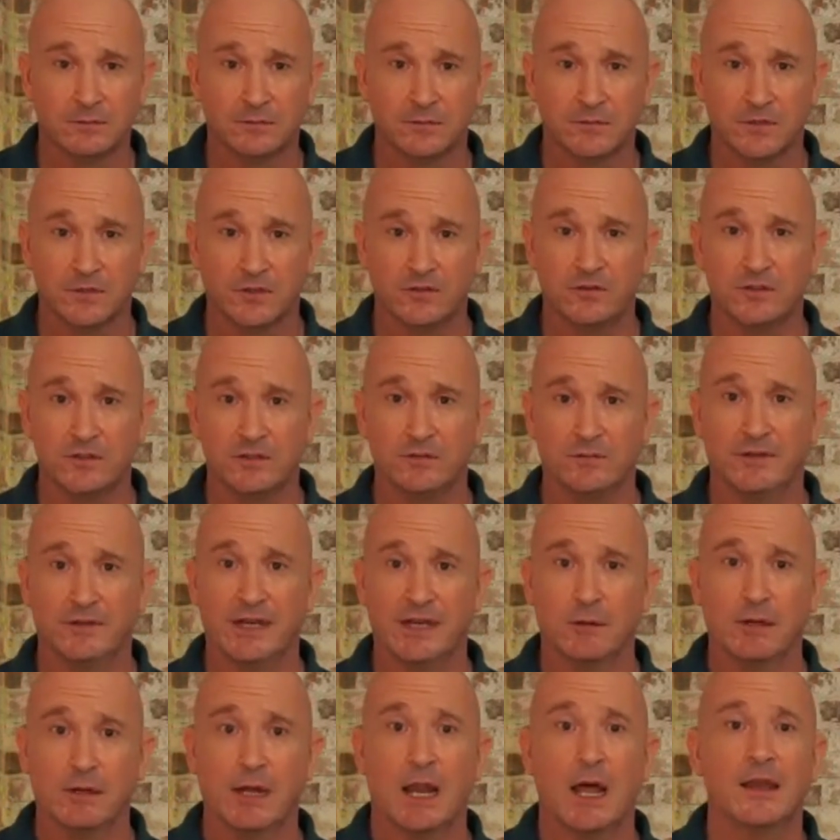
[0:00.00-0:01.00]
So it's using
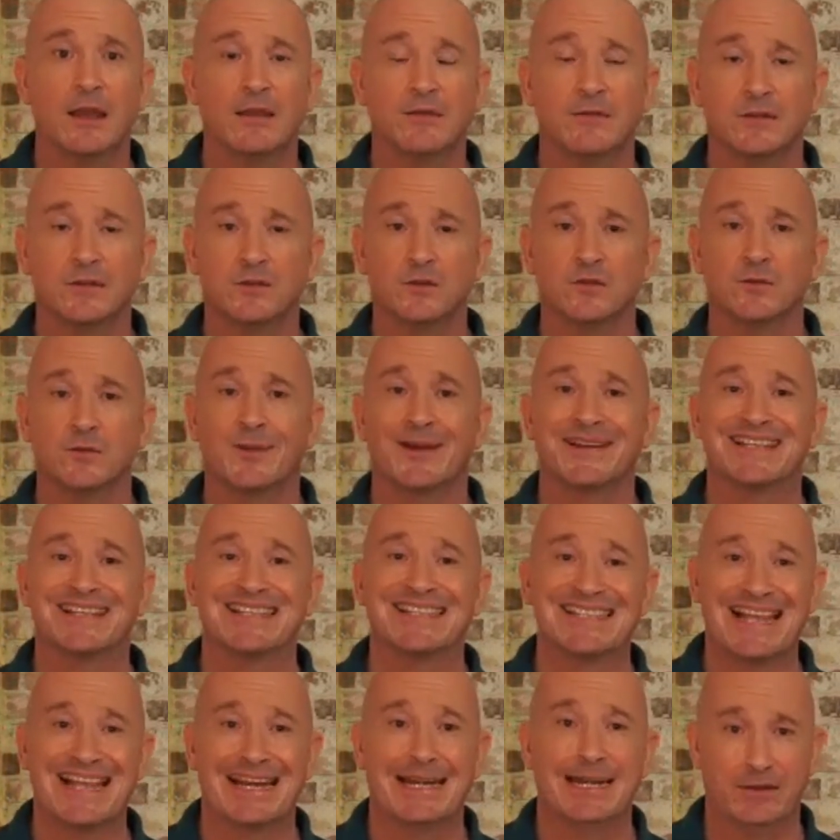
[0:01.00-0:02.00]
video live. It's also about
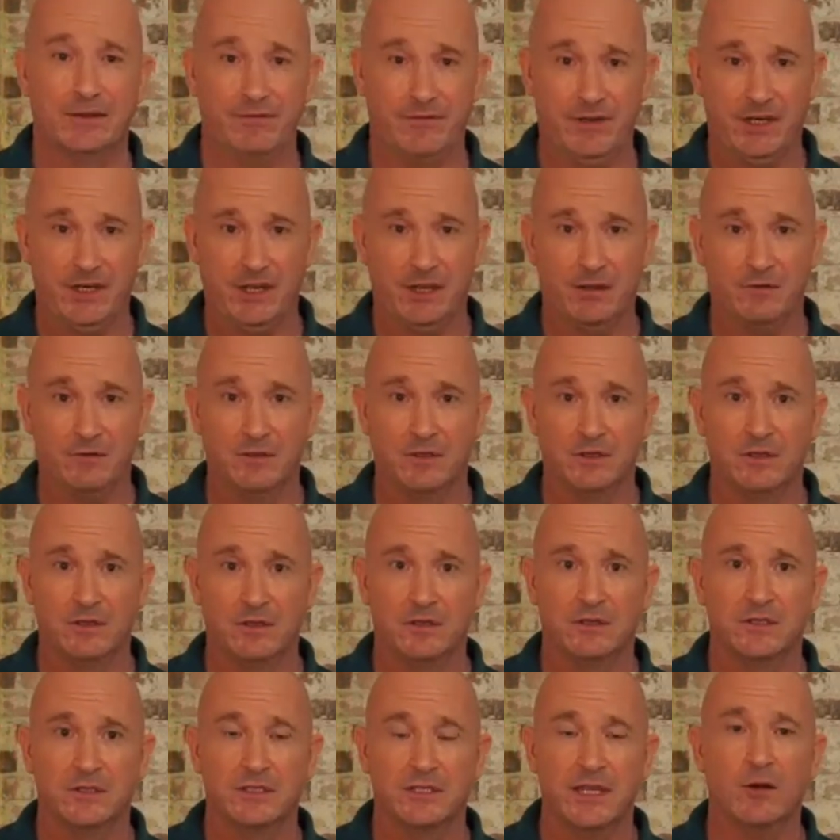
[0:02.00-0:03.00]
sending video,
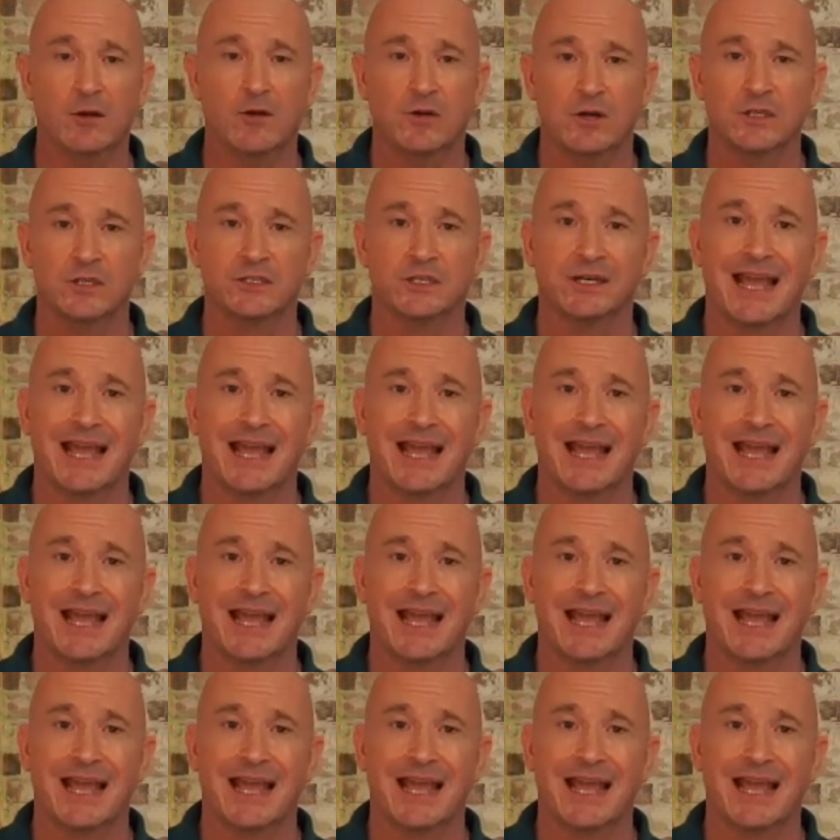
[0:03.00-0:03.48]
synchronous and